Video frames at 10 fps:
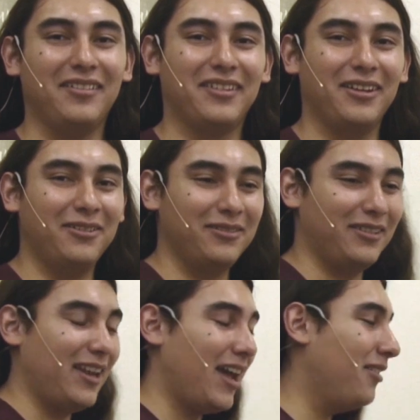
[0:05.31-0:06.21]
So
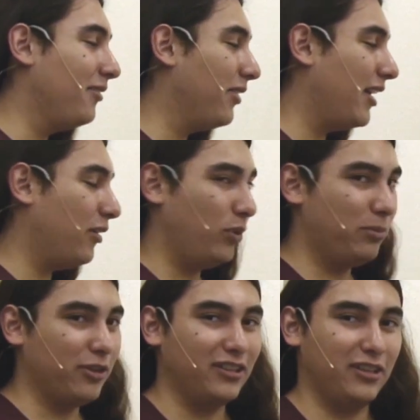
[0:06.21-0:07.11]
now that we've
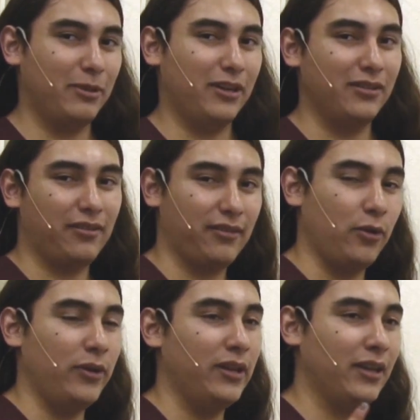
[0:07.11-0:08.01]
talked about
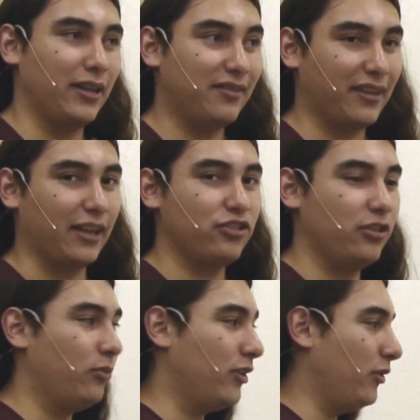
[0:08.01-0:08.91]
sewing and
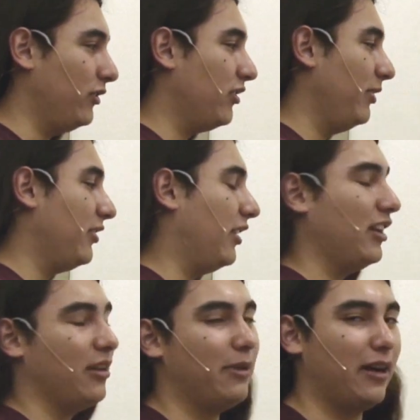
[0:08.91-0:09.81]
sketching, we're going to be
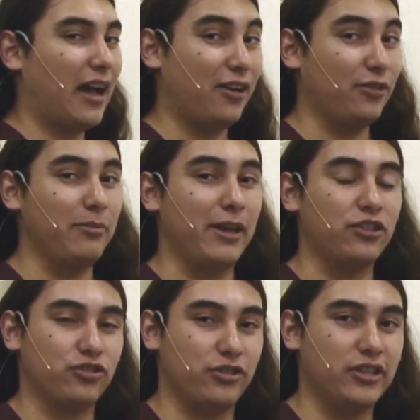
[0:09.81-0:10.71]
talking about how to
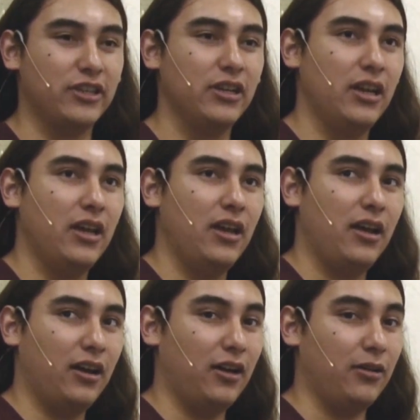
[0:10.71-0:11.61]
measure
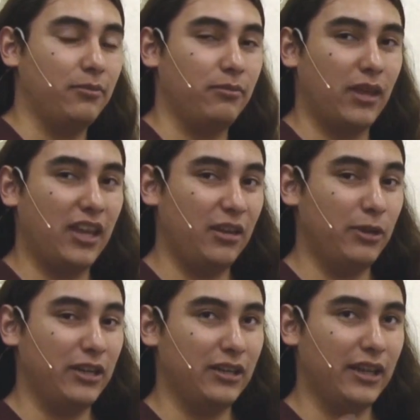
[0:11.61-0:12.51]

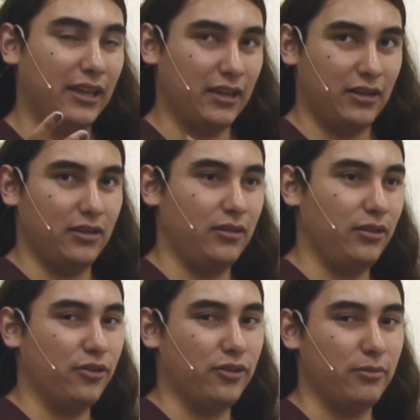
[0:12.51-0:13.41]
anybody like
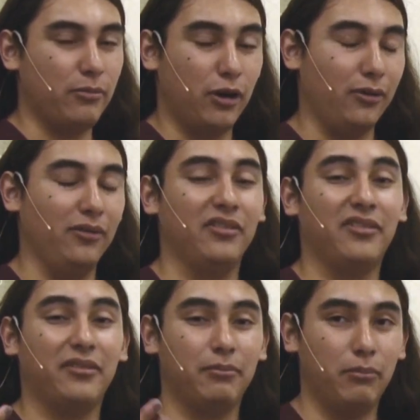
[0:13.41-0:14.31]
your
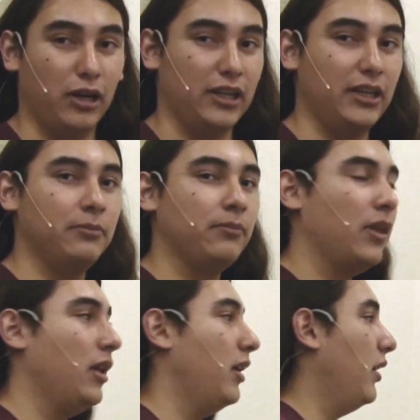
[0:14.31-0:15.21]
model's body.
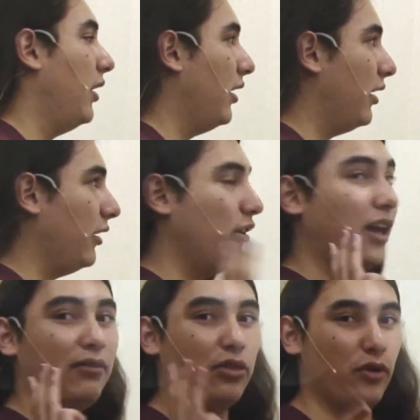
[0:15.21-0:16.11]
You
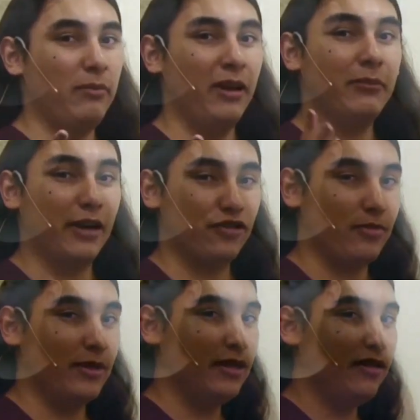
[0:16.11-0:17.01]
have three main
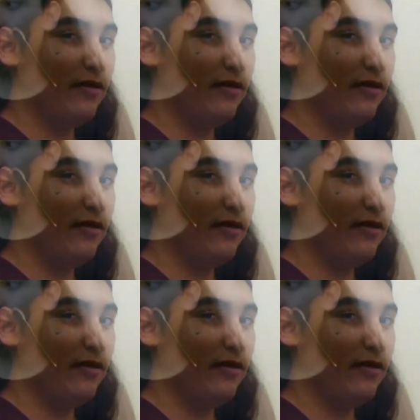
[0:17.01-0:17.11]
measurements,